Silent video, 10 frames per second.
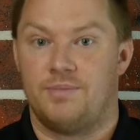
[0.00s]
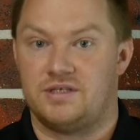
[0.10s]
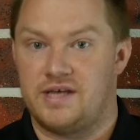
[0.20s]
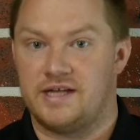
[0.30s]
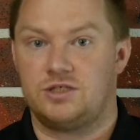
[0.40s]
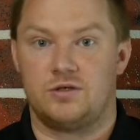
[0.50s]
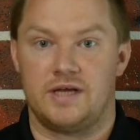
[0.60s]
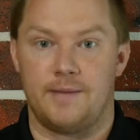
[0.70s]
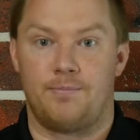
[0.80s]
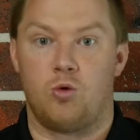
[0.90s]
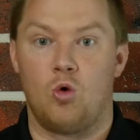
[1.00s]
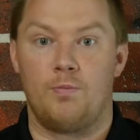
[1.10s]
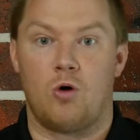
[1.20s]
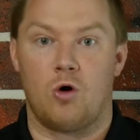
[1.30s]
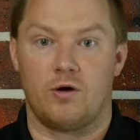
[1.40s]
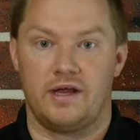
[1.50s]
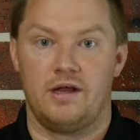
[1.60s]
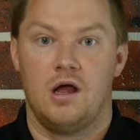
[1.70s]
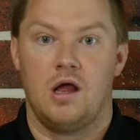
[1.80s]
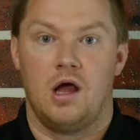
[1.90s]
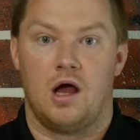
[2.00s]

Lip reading: potentially a pool party,